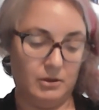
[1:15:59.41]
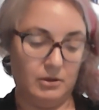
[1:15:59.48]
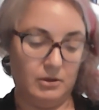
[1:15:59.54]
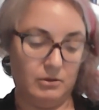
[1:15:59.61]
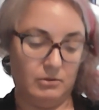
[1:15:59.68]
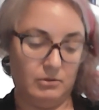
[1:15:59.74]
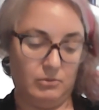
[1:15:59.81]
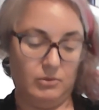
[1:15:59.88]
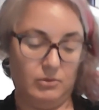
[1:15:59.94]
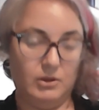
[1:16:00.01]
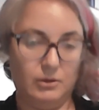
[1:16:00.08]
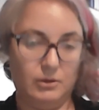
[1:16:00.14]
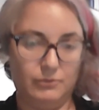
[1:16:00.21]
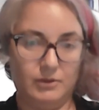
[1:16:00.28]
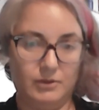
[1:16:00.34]
and we
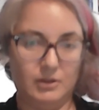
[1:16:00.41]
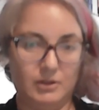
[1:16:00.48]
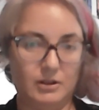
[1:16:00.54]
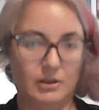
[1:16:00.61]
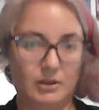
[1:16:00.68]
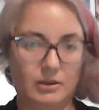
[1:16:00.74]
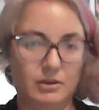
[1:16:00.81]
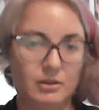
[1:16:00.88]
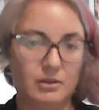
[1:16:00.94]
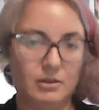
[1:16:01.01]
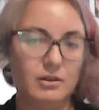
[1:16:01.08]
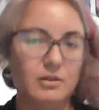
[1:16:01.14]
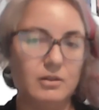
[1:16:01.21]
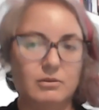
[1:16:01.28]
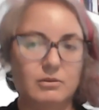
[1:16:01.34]
definitely
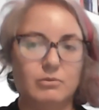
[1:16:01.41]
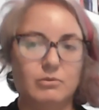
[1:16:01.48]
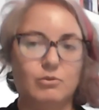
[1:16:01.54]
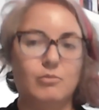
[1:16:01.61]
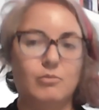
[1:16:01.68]
need to do